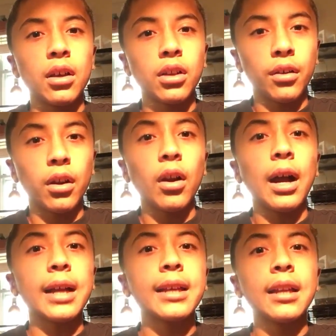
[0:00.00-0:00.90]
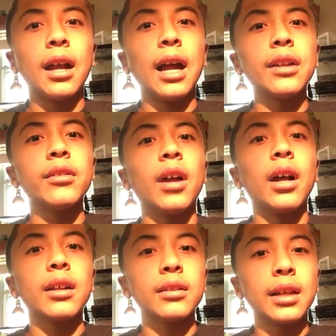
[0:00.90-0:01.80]
Dart, uh, I cannot, I do
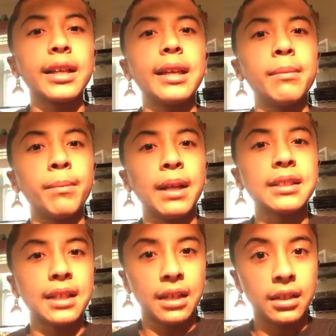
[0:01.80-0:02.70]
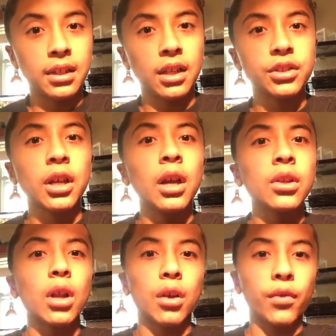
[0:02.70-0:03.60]
not like keeping pets I cannot touch.
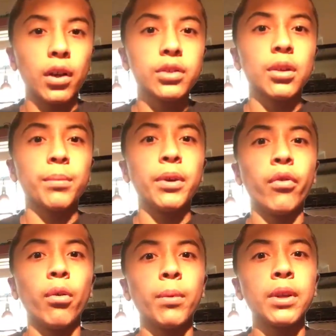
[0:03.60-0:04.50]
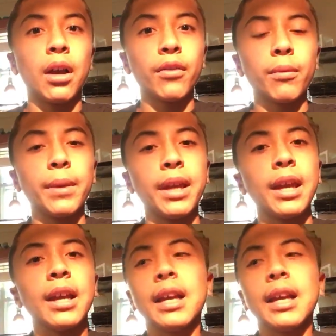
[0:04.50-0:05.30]
Dart frogs are beautiful, but not for me.